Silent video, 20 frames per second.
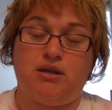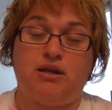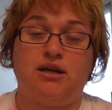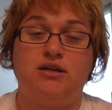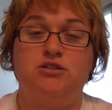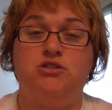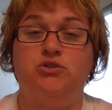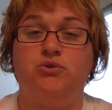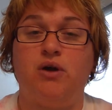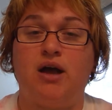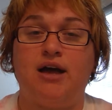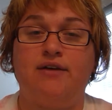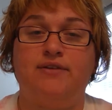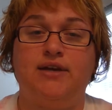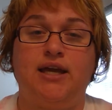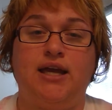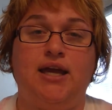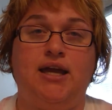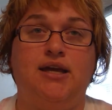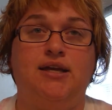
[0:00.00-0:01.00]
And I do have
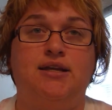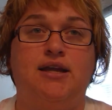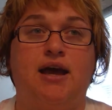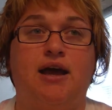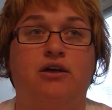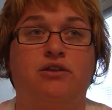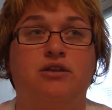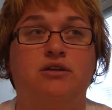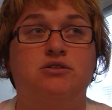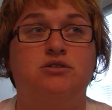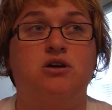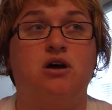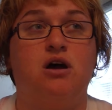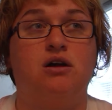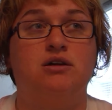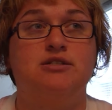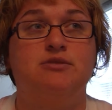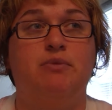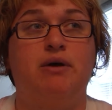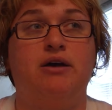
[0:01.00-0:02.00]
a handout that
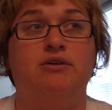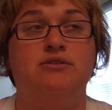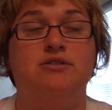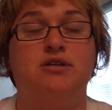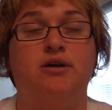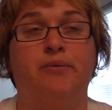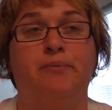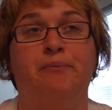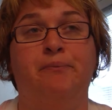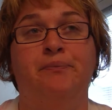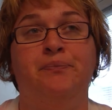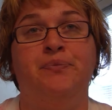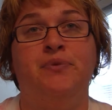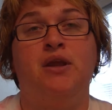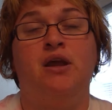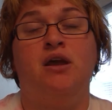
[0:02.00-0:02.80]
talks about some